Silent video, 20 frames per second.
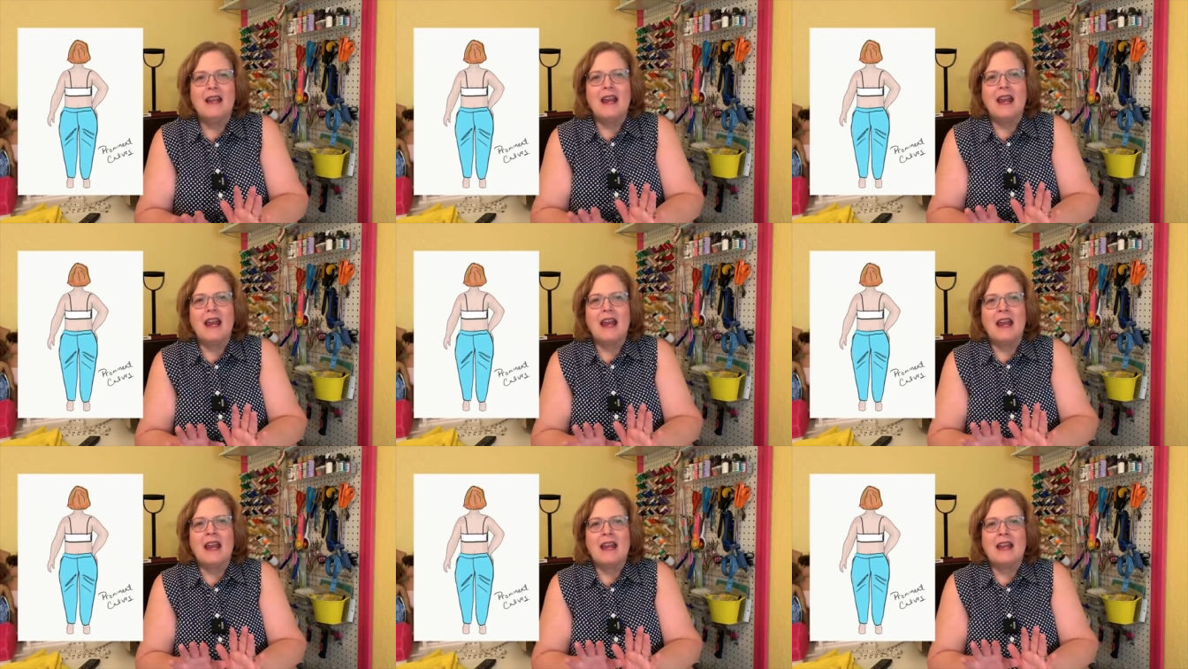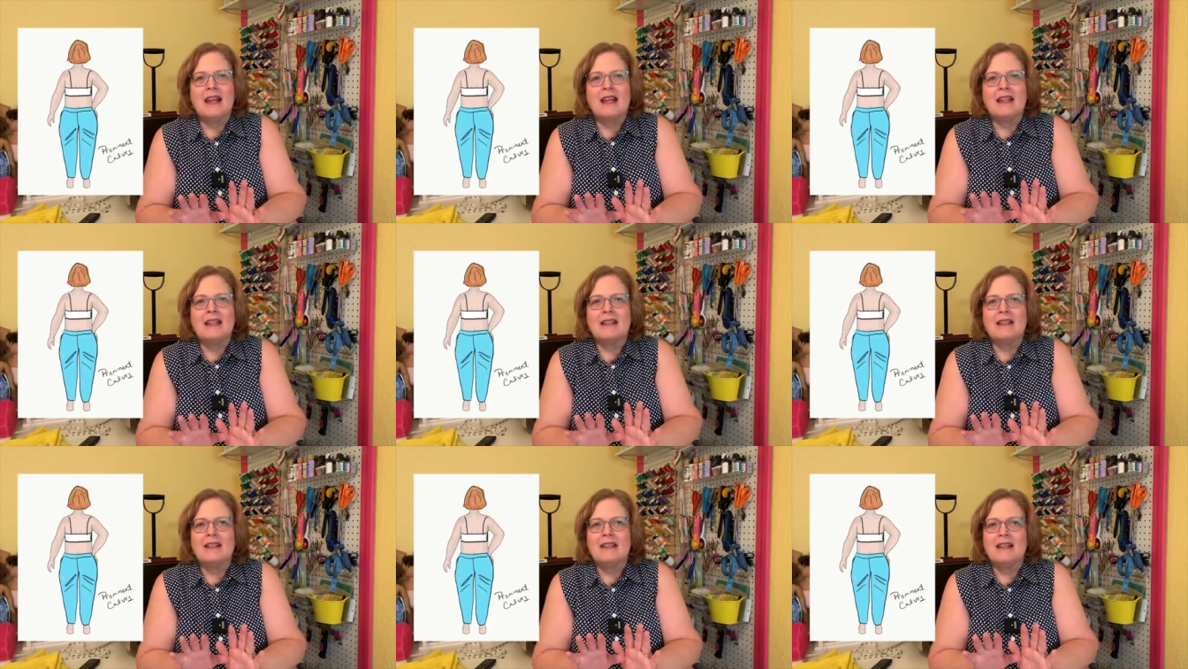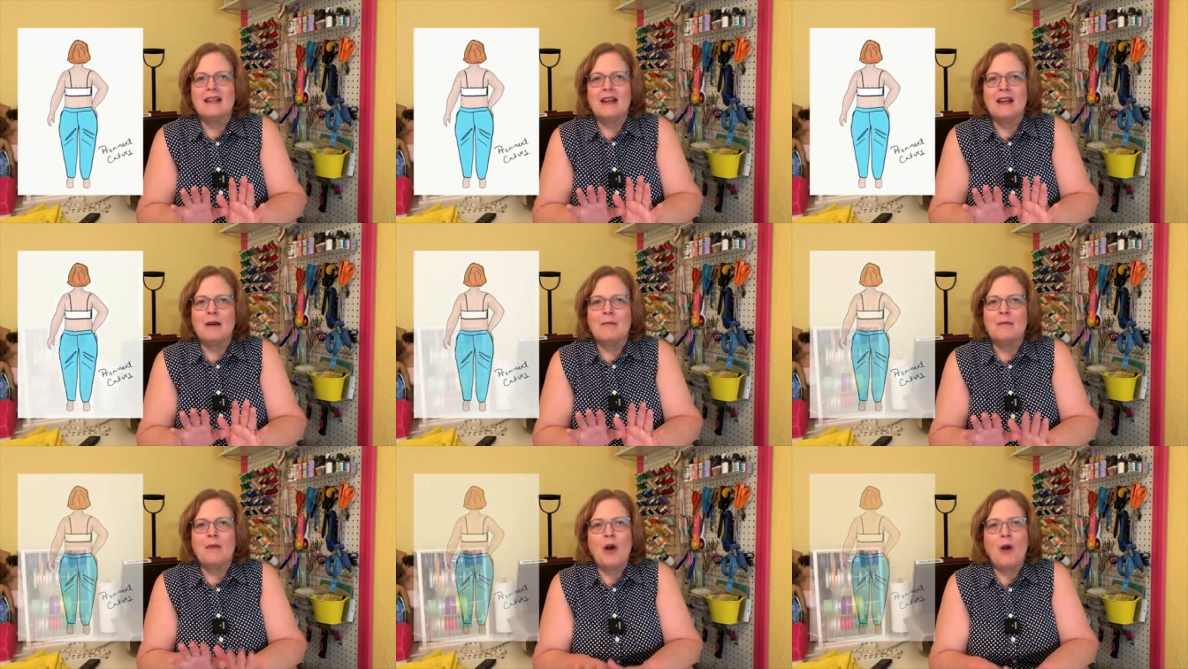and
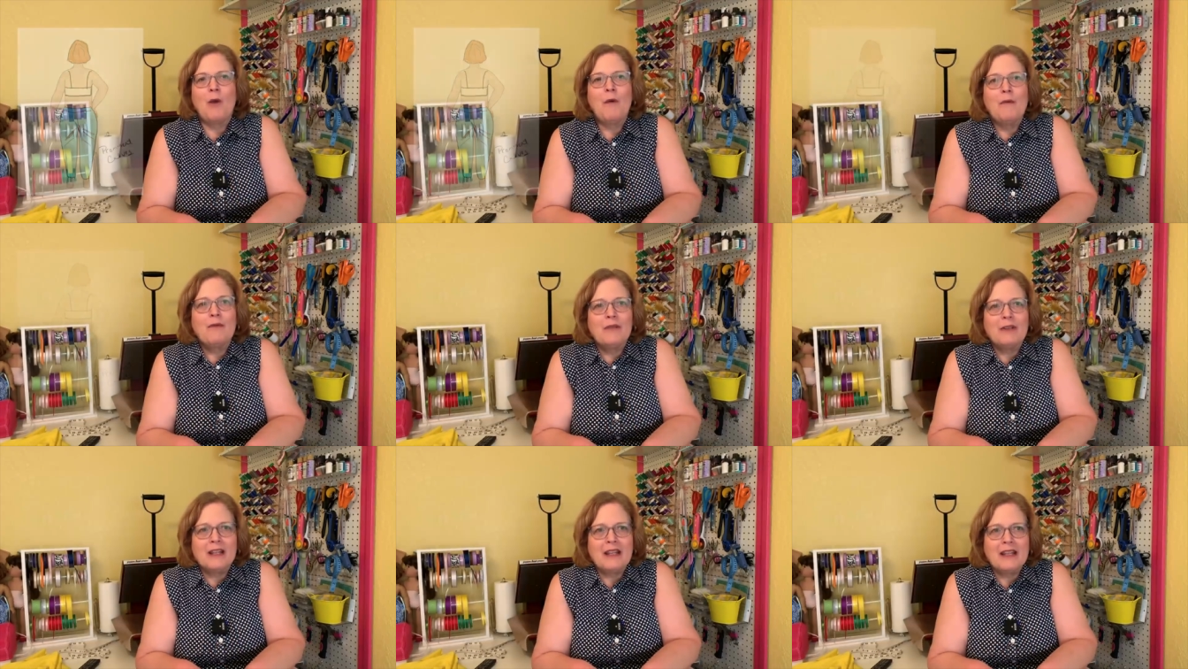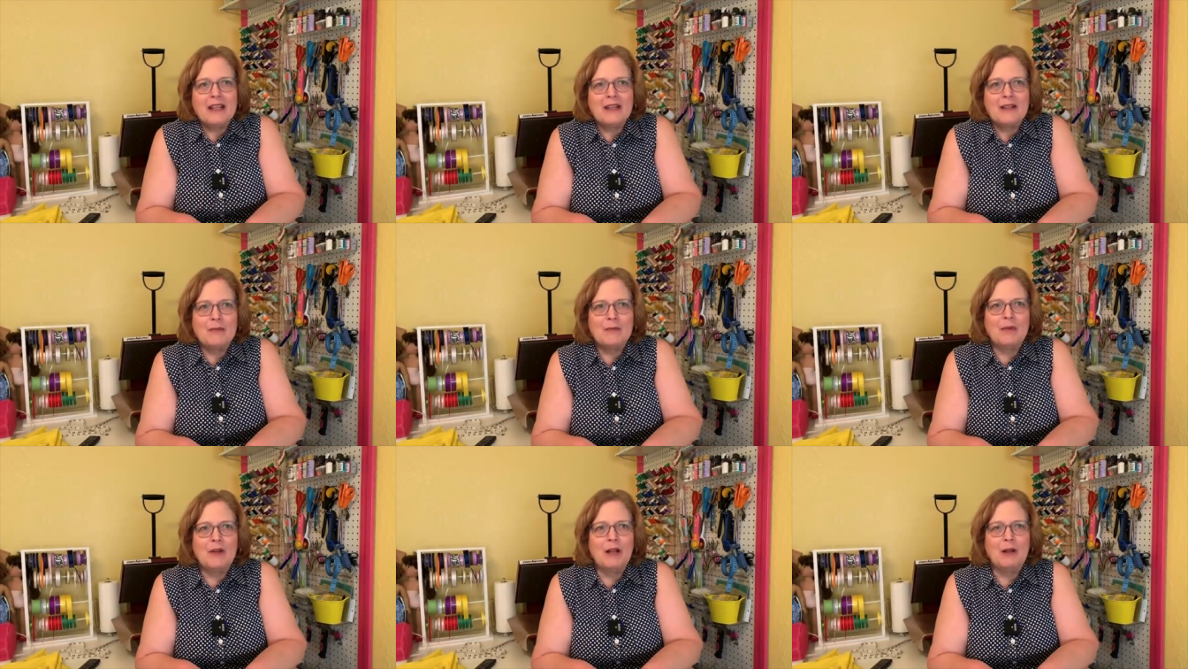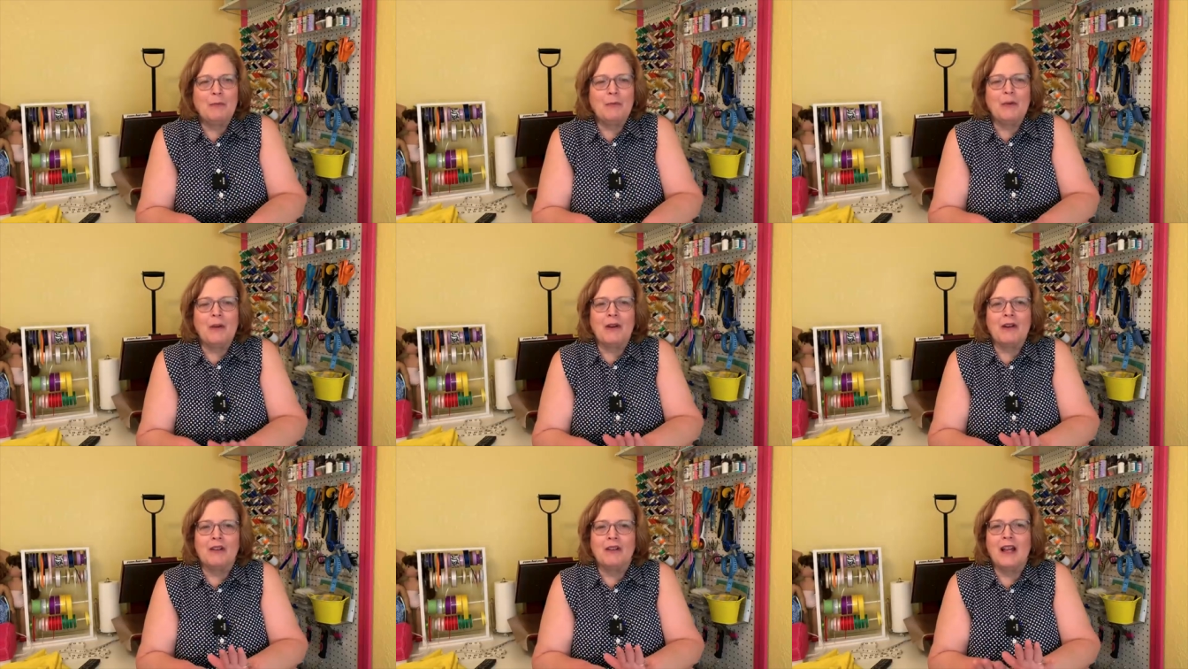hopefully this will
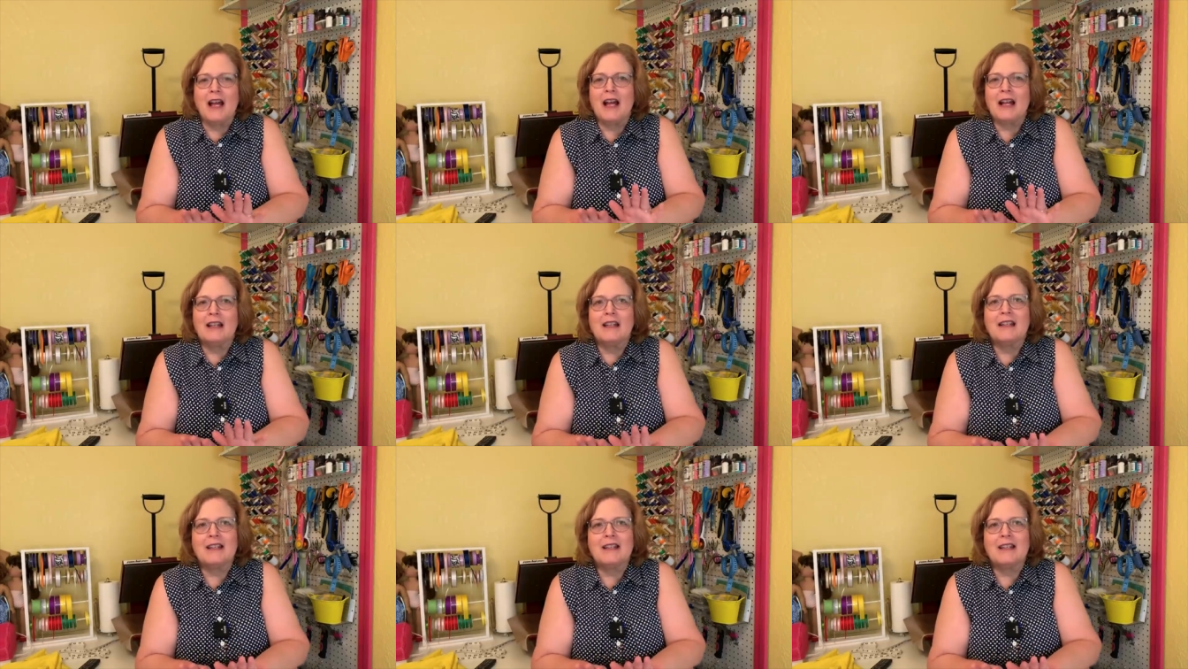help you out a lot,